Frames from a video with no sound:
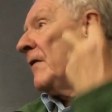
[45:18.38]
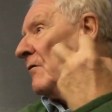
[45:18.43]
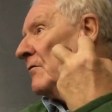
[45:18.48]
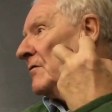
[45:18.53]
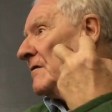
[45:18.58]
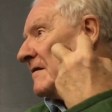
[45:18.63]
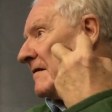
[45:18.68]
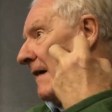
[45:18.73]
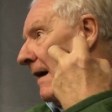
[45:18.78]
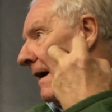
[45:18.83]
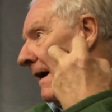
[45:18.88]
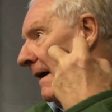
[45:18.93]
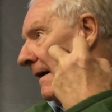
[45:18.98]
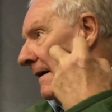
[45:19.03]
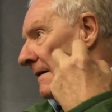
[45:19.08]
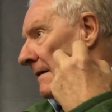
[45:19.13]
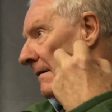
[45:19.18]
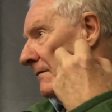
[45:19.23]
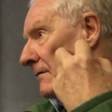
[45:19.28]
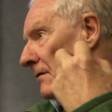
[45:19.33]

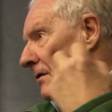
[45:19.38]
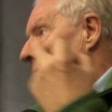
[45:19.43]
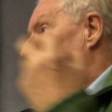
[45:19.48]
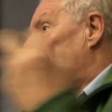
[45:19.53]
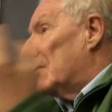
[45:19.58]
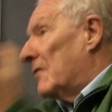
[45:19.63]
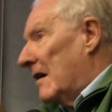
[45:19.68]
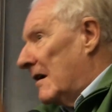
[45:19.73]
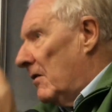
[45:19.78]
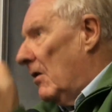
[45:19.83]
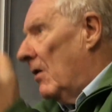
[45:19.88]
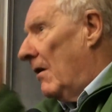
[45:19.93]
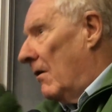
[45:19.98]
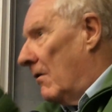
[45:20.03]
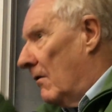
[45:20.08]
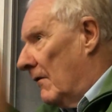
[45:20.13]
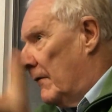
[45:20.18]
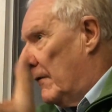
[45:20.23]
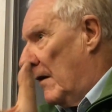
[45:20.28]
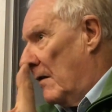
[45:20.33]
outside, not the
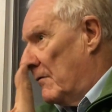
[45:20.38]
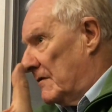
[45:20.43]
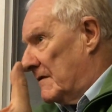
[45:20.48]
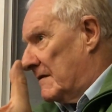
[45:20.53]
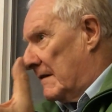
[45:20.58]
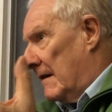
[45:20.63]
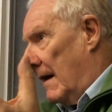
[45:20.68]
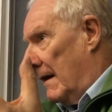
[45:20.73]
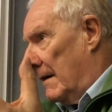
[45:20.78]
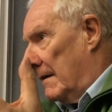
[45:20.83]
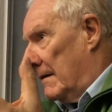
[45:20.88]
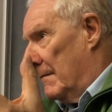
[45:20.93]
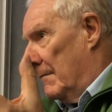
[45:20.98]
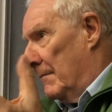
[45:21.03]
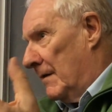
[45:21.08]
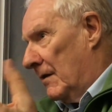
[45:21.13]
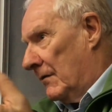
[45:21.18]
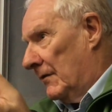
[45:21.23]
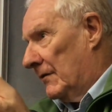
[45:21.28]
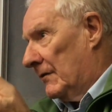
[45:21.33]
real of outside,
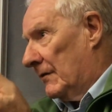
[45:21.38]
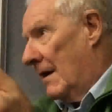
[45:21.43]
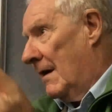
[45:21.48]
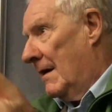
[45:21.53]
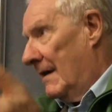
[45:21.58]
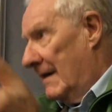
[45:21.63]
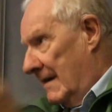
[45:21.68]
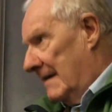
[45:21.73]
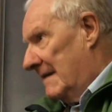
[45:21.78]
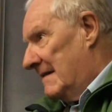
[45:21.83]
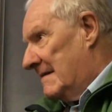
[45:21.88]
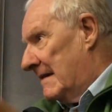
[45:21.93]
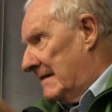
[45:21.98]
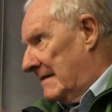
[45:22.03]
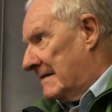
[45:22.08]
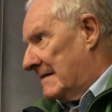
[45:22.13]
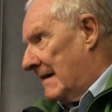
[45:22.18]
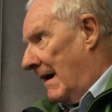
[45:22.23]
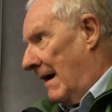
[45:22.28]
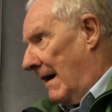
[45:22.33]
because he is
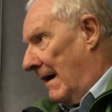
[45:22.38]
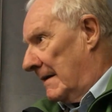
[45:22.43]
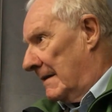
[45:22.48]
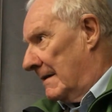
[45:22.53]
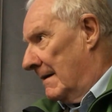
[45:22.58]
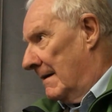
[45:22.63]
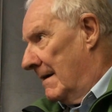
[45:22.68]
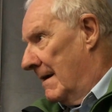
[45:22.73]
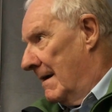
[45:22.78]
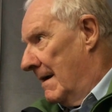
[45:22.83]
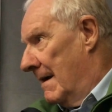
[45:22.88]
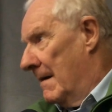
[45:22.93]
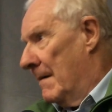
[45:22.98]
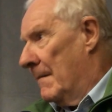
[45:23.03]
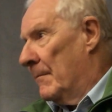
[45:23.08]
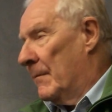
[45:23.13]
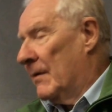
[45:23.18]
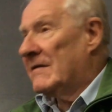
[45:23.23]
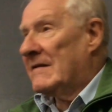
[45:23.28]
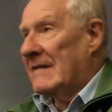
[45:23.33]
inside,
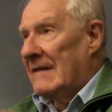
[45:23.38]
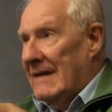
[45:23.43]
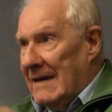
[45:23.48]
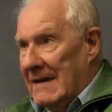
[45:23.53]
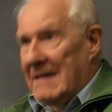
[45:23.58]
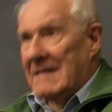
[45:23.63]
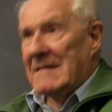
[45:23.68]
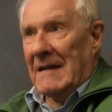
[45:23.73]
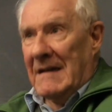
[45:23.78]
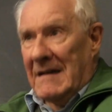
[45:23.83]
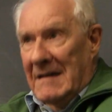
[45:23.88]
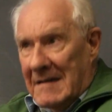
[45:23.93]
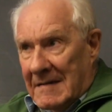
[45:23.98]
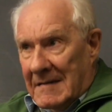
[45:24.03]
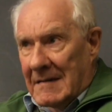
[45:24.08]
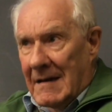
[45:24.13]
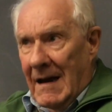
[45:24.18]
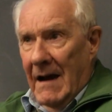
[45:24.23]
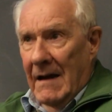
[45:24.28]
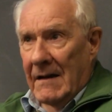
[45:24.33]
but he is
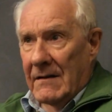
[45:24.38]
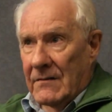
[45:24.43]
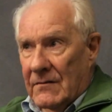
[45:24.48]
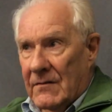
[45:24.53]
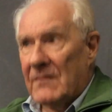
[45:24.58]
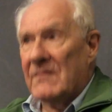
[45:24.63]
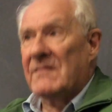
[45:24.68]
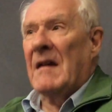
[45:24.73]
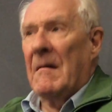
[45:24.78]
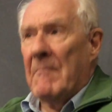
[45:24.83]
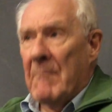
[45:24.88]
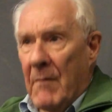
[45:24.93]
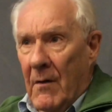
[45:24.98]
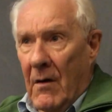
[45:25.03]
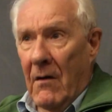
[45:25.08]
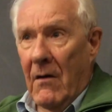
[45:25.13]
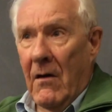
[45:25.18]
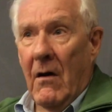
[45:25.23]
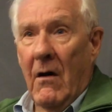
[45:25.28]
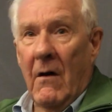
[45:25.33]
inside the
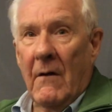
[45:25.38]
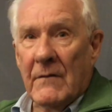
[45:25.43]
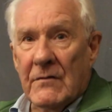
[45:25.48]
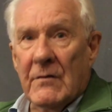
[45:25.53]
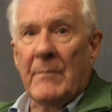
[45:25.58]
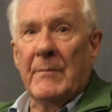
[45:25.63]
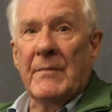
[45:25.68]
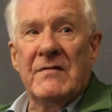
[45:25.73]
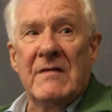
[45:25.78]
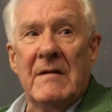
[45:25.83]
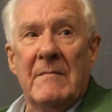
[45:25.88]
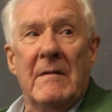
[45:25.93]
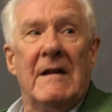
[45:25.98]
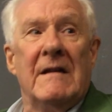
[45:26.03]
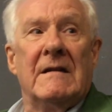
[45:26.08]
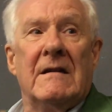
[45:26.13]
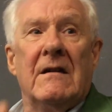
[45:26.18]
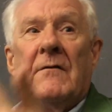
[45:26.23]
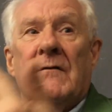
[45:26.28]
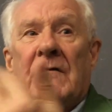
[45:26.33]
symbol of the
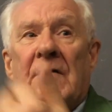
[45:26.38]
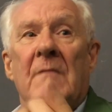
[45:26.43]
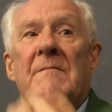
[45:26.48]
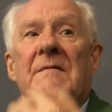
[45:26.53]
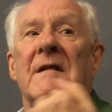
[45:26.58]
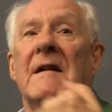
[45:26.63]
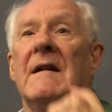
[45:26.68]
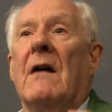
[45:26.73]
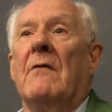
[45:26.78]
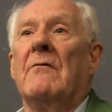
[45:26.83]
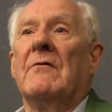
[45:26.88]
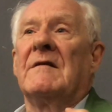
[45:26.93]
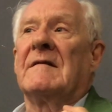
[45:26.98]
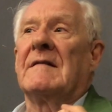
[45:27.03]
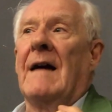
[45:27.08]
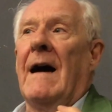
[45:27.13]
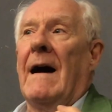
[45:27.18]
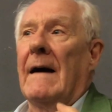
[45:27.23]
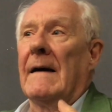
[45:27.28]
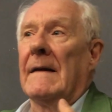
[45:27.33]
possibility of something
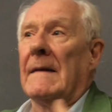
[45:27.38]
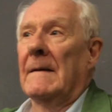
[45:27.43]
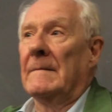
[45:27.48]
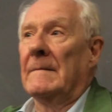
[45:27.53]
outside.